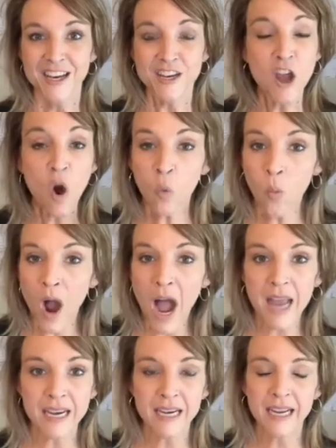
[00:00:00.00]
No
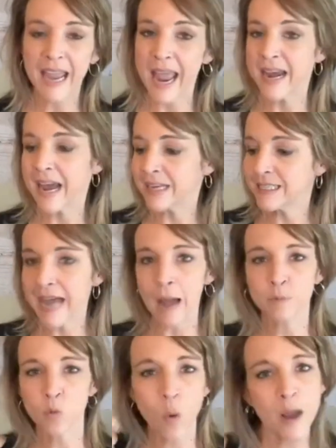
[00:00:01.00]
one can
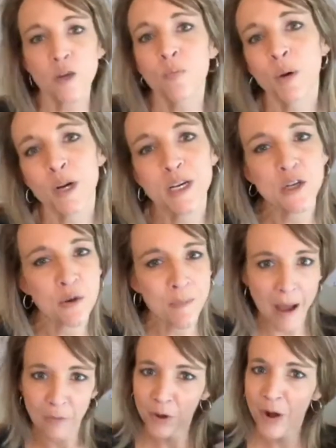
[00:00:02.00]
adapt what you put in your
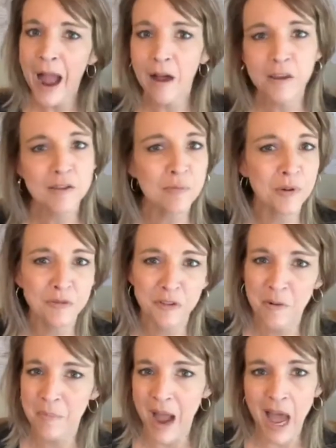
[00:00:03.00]
mouth or how you move
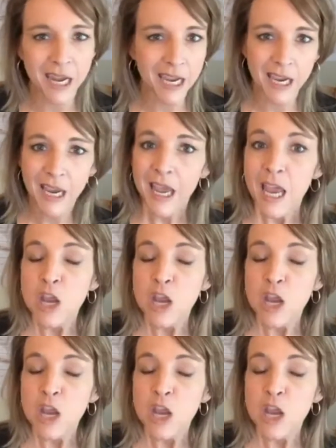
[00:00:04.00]
your body.